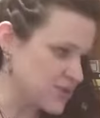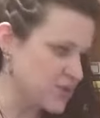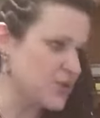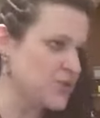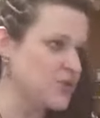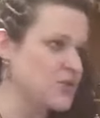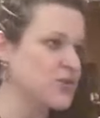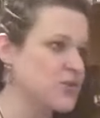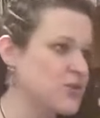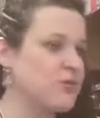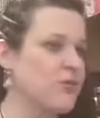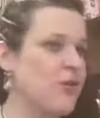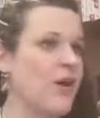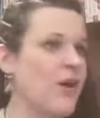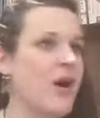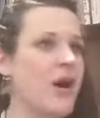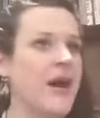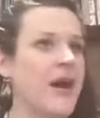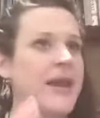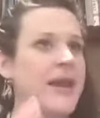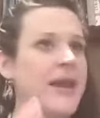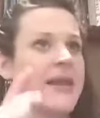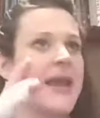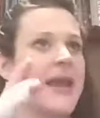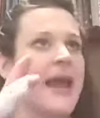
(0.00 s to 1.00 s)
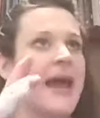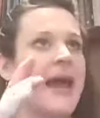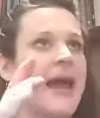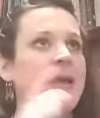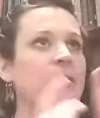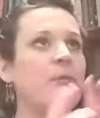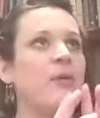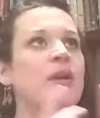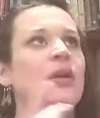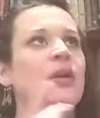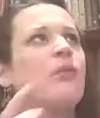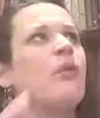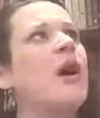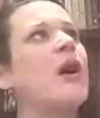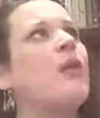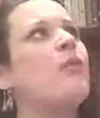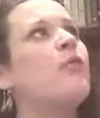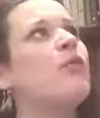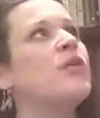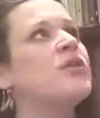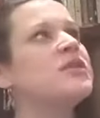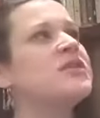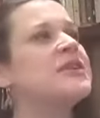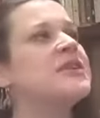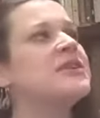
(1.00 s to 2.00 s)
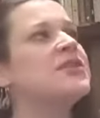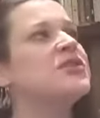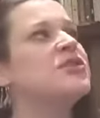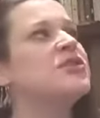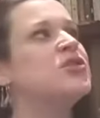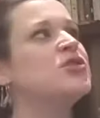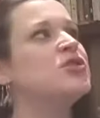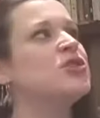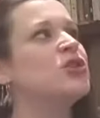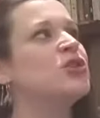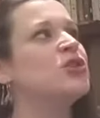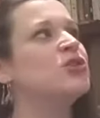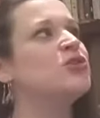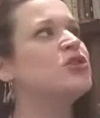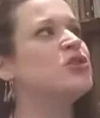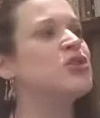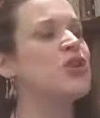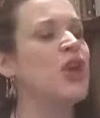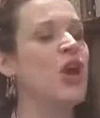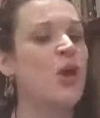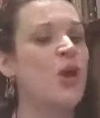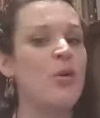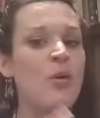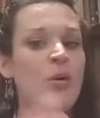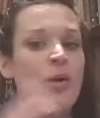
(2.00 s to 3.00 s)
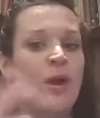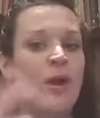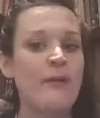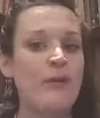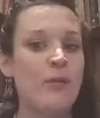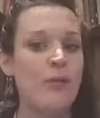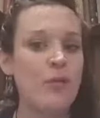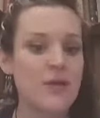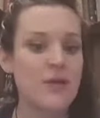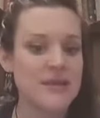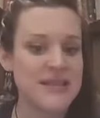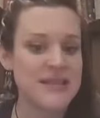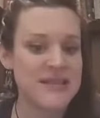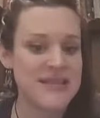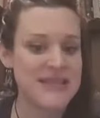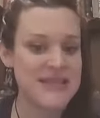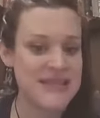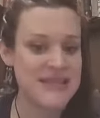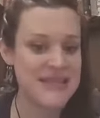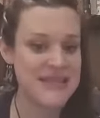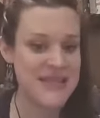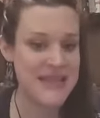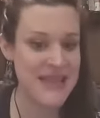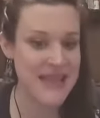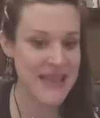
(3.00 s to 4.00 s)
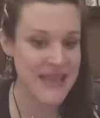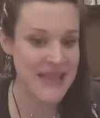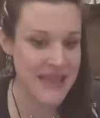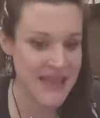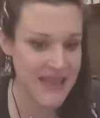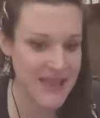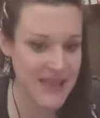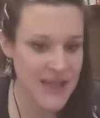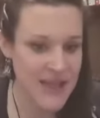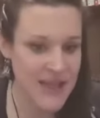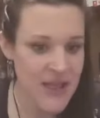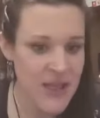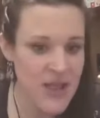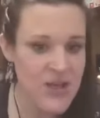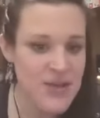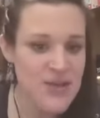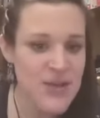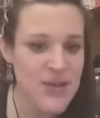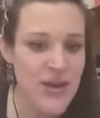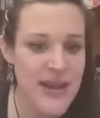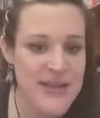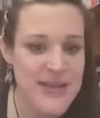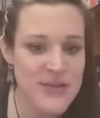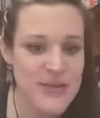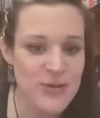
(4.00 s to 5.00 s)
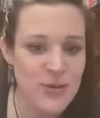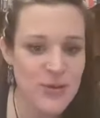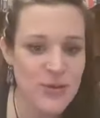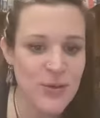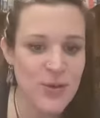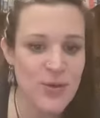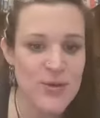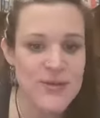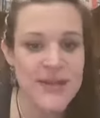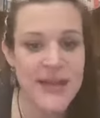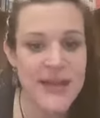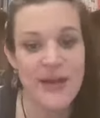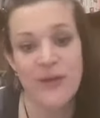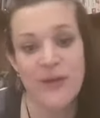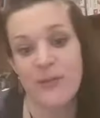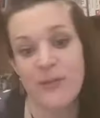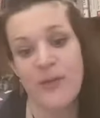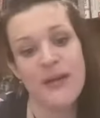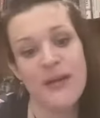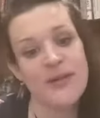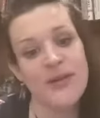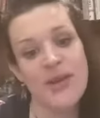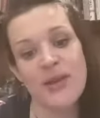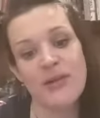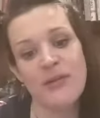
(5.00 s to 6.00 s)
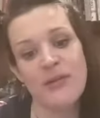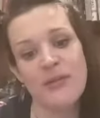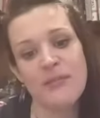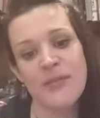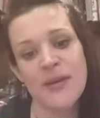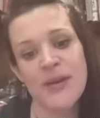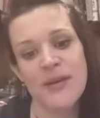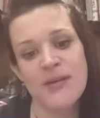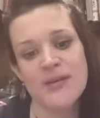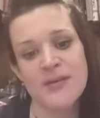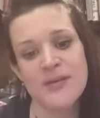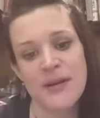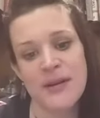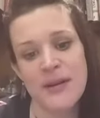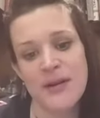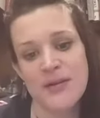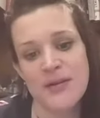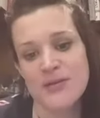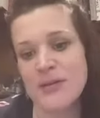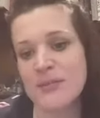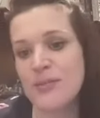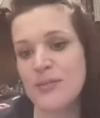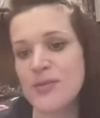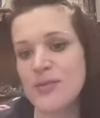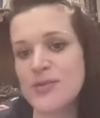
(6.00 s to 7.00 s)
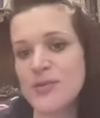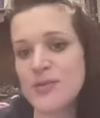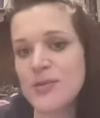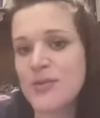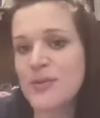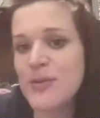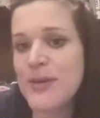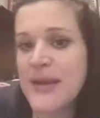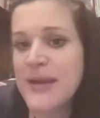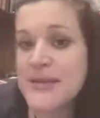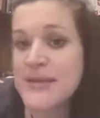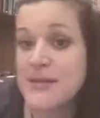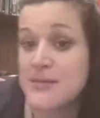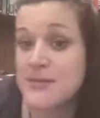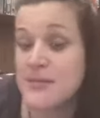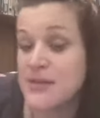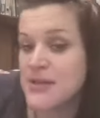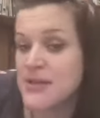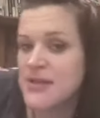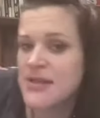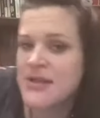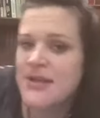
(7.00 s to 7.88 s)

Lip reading: to try what I wanted to show whoever wanted to see. No, let's talk. Well, no, you're on mute, so I can't. So I'm not talking orgasms.